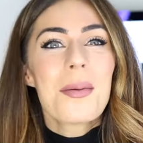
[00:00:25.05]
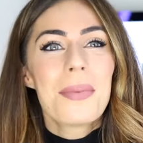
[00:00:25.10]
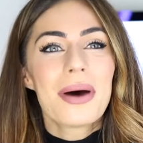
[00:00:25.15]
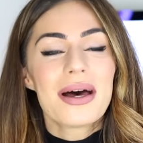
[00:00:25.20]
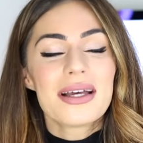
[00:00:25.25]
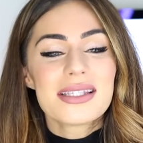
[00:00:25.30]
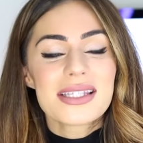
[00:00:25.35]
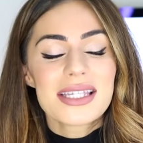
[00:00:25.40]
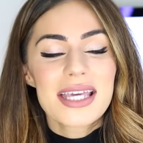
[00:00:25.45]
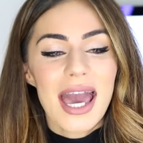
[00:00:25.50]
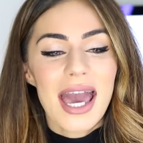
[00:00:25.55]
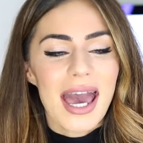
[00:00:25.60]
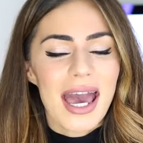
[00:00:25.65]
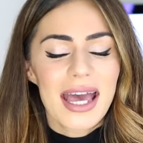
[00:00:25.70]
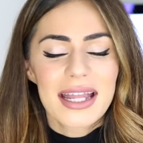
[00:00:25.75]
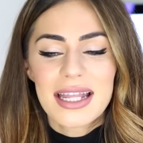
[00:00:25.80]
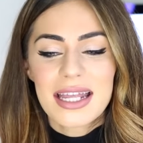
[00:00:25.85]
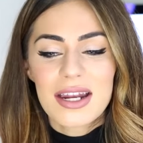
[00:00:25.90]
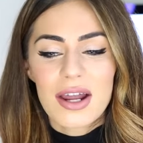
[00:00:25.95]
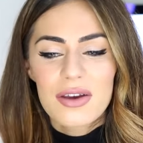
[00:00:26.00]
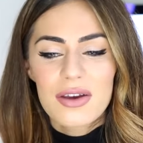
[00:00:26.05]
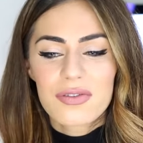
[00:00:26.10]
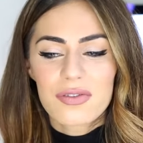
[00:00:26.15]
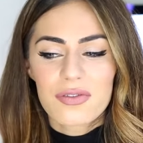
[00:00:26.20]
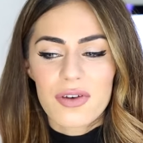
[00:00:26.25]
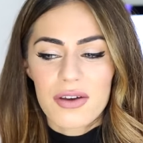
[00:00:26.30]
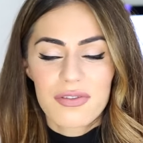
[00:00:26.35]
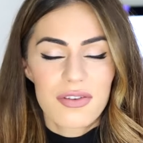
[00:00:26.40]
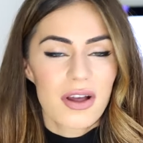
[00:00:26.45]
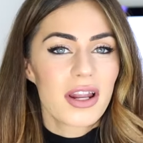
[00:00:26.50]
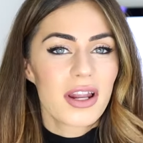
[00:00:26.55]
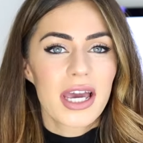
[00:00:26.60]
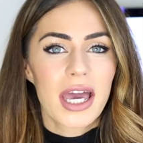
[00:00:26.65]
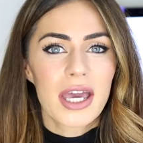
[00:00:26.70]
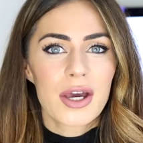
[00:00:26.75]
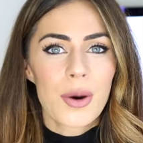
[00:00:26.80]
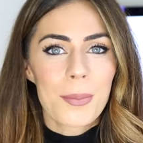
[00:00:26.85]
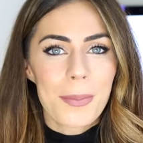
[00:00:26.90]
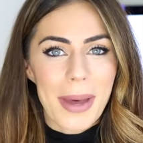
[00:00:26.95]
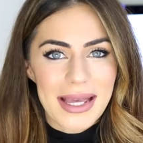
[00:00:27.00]
But yeah, and then I, I felt like
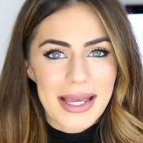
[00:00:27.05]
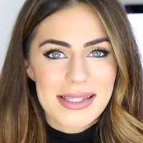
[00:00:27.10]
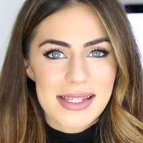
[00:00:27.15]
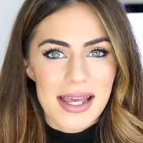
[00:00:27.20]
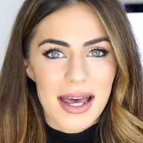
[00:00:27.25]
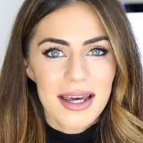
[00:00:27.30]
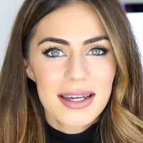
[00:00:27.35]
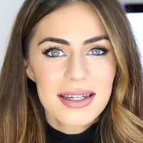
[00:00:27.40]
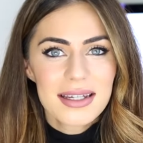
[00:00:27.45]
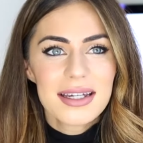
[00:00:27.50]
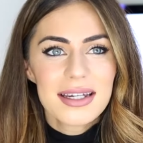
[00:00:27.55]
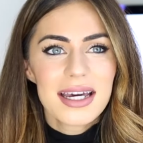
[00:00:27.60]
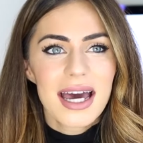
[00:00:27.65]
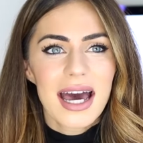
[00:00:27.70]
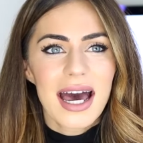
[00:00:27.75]
I got better.